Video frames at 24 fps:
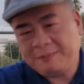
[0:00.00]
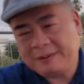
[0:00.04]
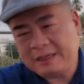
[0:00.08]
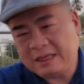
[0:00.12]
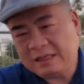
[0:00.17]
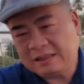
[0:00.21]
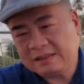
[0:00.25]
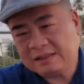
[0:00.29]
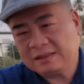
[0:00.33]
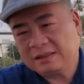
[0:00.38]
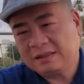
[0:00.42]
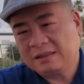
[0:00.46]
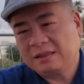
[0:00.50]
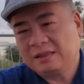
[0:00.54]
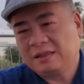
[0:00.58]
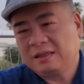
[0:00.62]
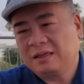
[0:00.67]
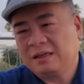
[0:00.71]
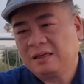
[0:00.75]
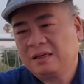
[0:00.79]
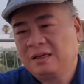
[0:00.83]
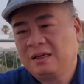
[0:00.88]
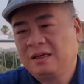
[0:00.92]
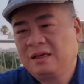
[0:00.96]
piece.
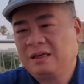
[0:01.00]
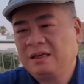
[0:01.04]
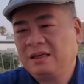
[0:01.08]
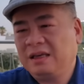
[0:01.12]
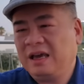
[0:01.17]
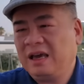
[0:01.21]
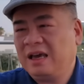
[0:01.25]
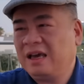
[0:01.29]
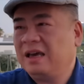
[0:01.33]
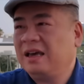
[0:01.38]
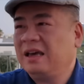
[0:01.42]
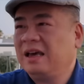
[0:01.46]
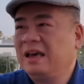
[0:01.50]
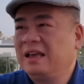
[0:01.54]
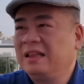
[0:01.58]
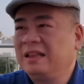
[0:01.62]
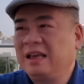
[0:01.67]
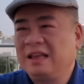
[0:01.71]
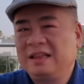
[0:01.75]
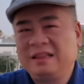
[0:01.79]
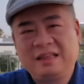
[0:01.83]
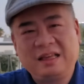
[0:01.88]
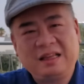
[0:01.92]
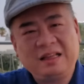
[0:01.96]
Yeah,
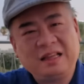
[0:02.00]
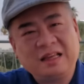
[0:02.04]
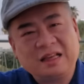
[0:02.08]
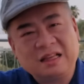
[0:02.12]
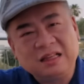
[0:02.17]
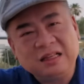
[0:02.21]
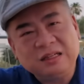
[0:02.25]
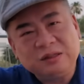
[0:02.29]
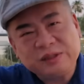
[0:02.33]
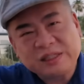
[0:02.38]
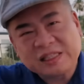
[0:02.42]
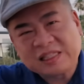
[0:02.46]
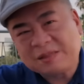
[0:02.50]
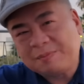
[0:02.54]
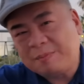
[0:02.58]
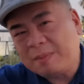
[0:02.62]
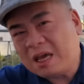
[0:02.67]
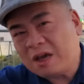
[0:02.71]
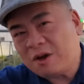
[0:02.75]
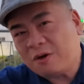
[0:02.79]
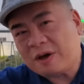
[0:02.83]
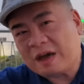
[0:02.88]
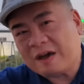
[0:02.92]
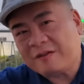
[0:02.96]
and then like a little
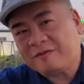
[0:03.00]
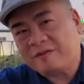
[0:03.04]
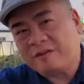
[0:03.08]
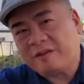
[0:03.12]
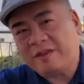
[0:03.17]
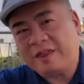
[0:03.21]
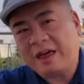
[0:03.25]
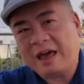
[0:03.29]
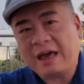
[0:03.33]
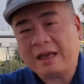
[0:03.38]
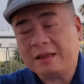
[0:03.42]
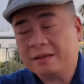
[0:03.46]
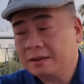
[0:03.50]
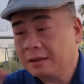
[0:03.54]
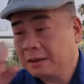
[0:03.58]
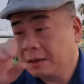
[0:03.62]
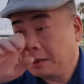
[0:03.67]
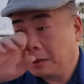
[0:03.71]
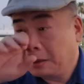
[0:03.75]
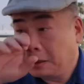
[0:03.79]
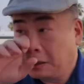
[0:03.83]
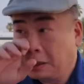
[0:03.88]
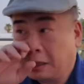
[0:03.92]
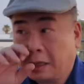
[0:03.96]
smear after that.
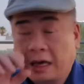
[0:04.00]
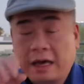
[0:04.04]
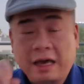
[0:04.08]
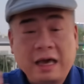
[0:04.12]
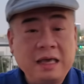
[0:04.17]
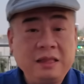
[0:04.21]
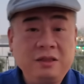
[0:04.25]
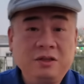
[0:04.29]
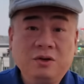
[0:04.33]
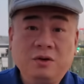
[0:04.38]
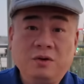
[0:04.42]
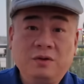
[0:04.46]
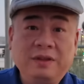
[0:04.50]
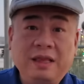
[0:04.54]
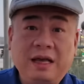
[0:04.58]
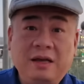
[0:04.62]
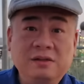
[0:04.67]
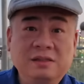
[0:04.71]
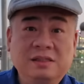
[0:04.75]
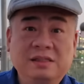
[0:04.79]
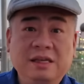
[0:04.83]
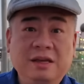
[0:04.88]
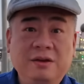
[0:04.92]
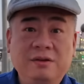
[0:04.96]
I had to go
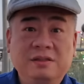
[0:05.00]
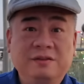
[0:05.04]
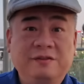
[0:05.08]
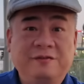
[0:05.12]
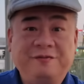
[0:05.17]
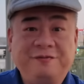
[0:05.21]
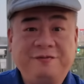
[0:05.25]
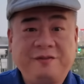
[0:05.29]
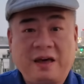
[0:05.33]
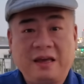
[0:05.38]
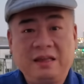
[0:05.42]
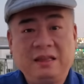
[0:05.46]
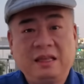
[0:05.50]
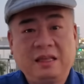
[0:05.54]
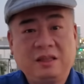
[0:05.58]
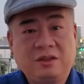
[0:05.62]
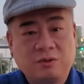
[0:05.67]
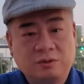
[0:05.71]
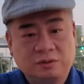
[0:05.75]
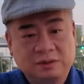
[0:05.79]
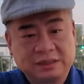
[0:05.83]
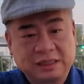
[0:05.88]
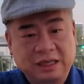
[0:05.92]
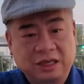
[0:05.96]
downstairs and find like
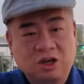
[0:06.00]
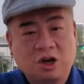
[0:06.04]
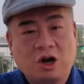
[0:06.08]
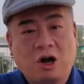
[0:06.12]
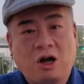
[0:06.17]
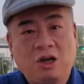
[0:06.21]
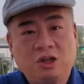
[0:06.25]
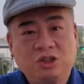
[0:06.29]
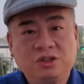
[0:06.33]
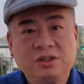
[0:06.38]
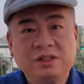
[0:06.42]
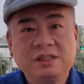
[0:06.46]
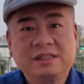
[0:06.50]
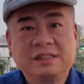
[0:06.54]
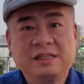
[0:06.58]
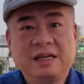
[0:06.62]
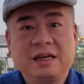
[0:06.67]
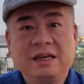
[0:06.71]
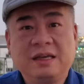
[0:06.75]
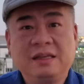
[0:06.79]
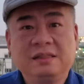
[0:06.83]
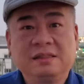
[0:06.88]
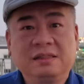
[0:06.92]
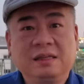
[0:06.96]
those like caution
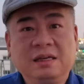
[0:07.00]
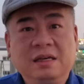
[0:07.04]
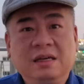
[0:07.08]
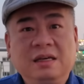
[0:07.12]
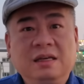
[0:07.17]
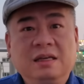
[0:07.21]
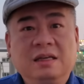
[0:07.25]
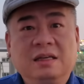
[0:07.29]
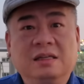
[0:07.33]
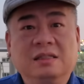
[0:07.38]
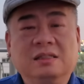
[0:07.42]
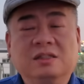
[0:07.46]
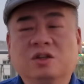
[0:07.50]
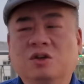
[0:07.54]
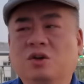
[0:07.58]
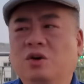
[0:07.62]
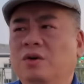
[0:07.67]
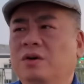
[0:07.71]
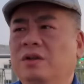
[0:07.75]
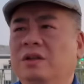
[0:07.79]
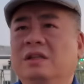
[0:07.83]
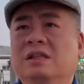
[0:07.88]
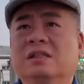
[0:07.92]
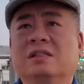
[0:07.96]
signs, because
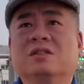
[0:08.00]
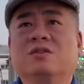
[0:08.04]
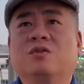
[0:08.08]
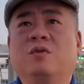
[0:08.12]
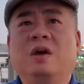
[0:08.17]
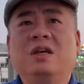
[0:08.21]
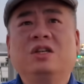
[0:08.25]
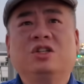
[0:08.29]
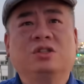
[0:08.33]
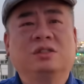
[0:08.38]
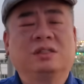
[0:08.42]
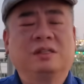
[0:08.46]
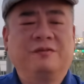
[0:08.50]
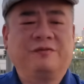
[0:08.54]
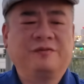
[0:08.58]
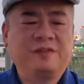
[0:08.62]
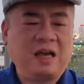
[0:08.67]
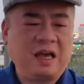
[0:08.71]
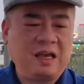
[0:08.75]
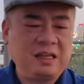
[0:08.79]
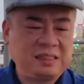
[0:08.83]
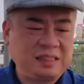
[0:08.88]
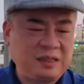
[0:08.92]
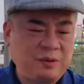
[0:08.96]
goodness gracious, if
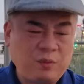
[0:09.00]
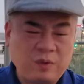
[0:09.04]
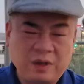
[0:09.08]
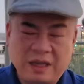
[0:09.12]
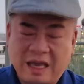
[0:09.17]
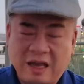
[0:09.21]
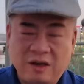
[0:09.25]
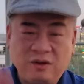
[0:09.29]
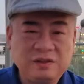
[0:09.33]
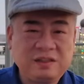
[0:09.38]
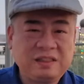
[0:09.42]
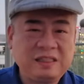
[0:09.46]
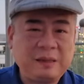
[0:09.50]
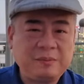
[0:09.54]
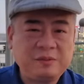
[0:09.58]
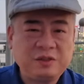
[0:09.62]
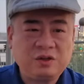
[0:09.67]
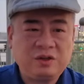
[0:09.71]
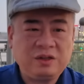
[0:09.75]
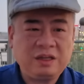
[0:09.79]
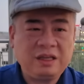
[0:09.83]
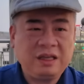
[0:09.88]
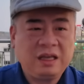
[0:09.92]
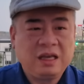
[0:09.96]
someone else steps
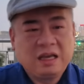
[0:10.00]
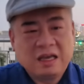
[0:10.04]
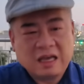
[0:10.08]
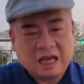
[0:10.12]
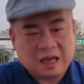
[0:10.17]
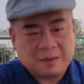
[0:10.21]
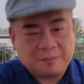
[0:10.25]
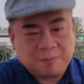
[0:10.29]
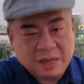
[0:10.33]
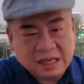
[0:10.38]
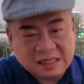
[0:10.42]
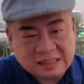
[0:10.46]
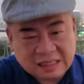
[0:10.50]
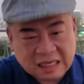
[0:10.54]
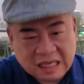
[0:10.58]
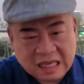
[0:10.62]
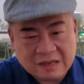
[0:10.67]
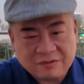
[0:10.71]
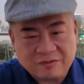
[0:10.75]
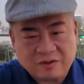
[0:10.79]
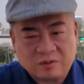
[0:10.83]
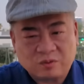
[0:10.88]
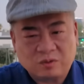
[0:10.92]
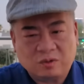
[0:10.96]
on it and makes it
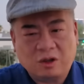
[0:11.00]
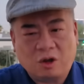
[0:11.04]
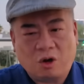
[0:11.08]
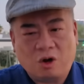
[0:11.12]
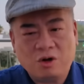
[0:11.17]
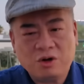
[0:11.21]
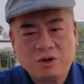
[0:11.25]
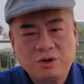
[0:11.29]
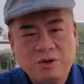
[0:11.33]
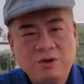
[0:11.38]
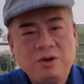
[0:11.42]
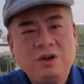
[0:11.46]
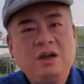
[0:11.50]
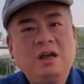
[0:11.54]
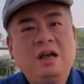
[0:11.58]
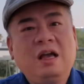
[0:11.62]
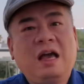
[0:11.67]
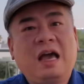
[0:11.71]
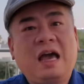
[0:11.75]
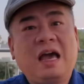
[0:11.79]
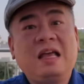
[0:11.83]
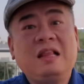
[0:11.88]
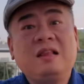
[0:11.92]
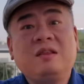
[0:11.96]
even longer,
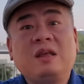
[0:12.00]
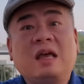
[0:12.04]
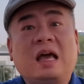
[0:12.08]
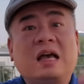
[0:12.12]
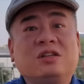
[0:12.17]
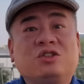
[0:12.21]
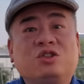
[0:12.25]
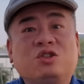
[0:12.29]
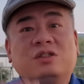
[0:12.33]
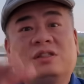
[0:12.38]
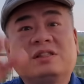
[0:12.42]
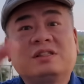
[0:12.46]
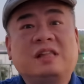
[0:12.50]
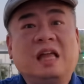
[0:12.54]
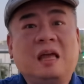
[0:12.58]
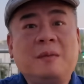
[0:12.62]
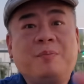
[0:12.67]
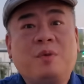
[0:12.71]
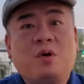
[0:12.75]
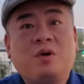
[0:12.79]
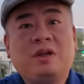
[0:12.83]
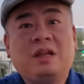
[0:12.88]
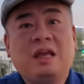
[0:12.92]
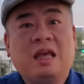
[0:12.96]
and as you
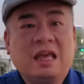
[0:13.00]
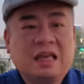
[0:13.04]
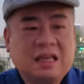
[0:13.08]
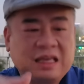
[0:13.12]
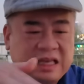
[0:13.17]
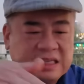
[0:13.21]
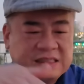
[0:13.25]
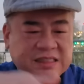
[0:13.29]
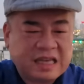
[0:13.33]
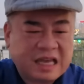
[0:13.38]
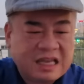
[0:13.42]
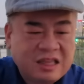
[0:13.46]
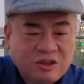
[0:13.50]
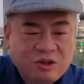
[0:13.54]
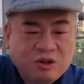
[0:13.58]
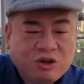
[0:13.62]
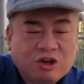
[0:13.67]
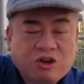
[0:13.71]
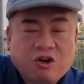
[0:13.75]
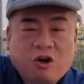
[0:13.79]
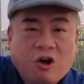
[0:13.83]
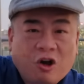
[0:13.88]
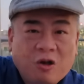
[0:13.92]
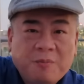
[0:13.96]
step on it, it gets into
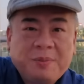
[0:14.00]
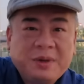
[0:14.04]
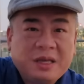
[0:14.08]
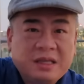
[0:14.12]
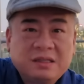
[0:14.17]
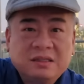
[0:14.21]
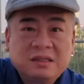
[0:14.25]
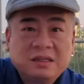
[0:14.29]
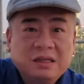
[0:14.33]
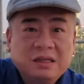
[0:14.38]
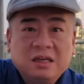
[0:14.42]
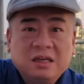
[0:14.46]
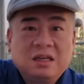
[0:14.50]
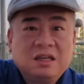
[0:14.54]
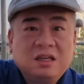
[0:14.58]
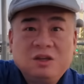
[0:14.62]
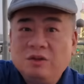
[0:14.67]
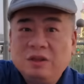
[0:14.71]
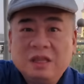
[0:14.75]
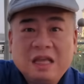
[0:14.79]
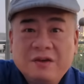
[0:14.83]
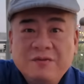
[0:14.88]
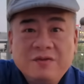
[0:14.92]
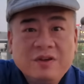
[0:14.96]
the carpet,
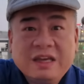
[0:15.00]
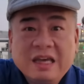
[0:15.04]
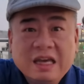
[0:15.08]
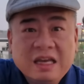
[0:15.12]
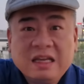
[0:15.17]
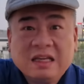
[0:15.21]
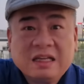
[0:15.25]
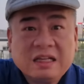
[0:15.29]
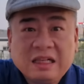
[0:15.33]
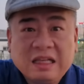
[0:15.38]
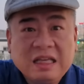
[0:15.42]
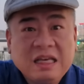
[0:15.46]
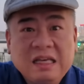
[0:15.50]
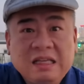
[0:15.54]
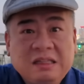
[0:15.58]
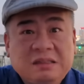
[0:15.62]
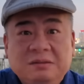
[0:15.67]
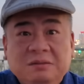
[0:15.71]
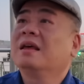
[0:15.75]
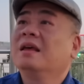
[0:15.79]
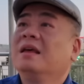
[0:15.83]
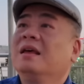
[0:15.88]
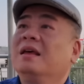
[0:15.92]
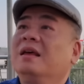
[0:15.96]
you'll never get it clean.
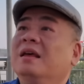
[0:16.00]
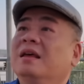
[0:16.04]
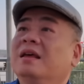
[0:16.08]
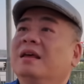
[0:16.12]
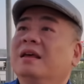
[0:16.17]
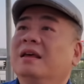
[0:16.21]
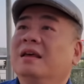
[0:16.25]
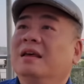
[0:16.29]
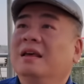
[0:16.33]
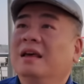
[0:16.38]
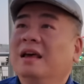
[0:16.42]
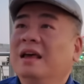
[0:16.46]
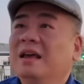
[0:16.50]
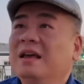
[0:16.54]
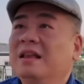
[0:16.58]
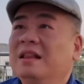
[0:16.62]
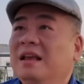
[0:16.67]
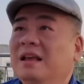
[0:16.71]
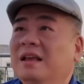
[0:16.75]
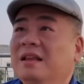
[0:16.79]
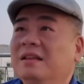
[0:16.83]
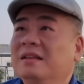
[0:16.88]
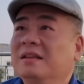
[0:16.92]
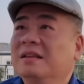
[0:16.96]
Hey
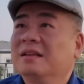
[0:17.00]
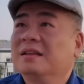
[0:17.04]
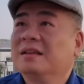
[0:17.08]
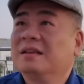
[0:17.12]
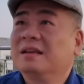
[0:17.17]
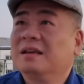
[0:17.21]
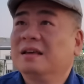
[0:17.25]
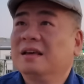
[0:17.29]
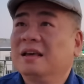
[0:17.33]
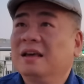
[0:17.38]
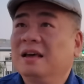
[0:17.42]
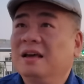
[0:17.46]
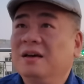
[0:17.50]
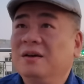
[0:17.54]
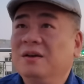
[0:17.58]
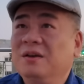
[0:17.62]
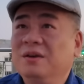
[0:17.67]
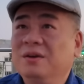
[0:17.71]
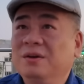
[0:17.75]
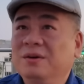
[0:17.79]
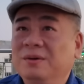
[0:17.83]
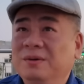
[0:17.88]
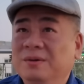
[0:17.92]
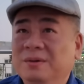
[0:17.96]
Glenn, how are
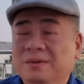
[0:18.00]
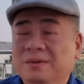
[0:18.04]
you?